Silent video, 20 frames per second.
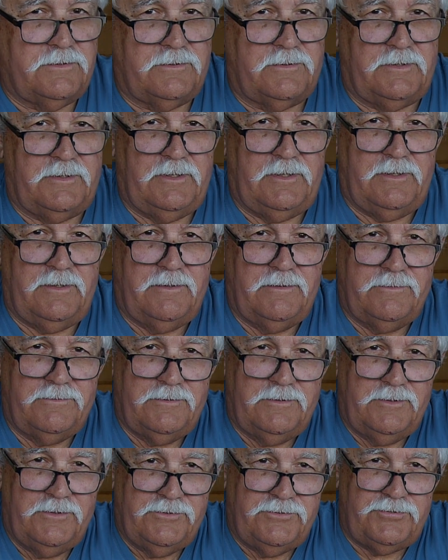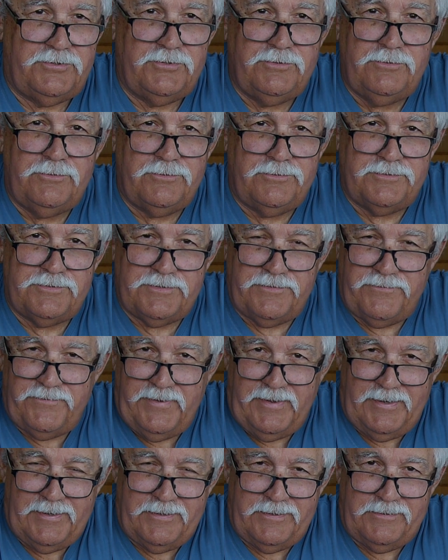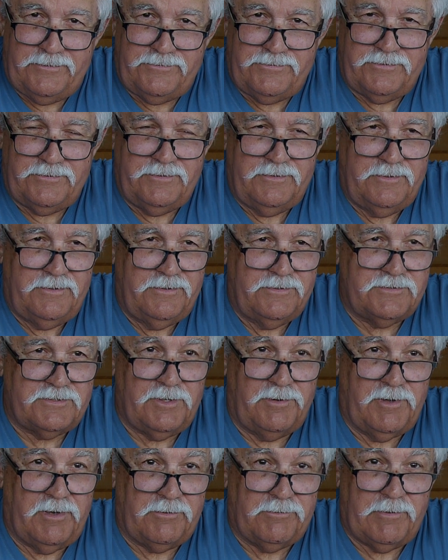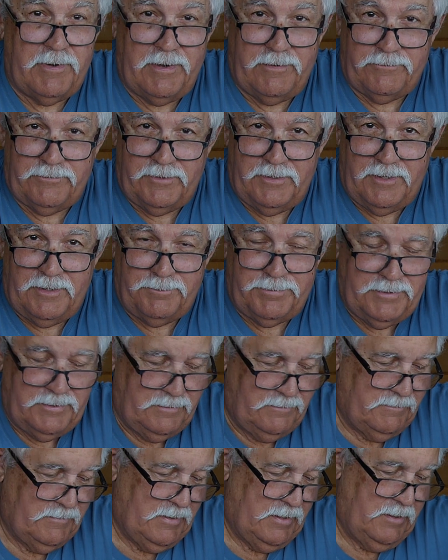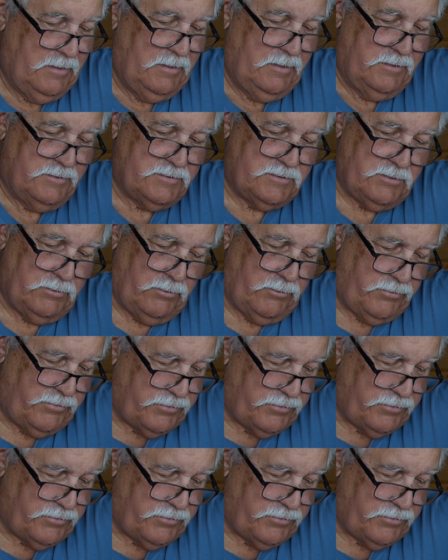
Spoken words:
to the shooter's advantage, so I round up. So